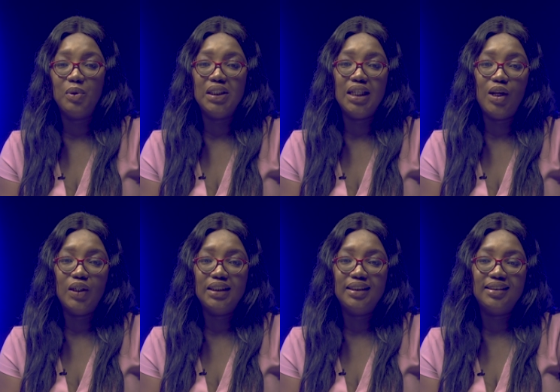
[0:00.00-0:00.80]
money a
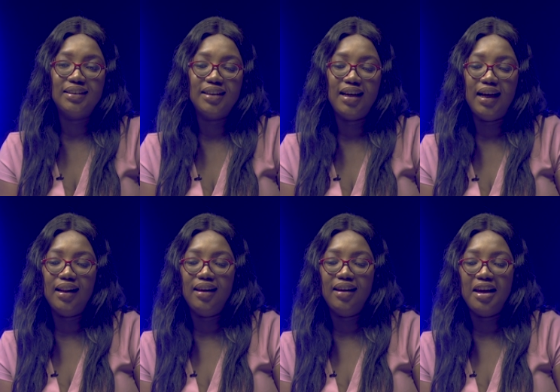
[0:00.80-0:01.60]
lot. I
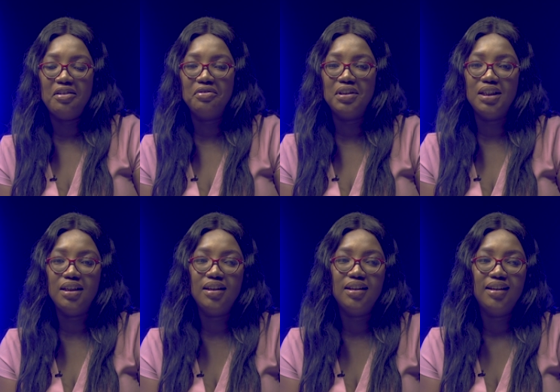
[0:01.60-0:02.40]
think every
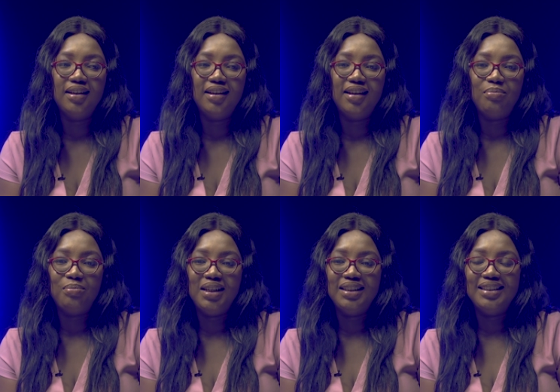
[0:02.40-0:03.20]
day,
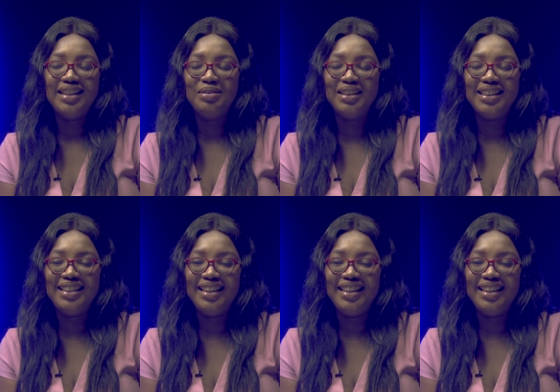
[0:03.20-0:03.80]
plenty times a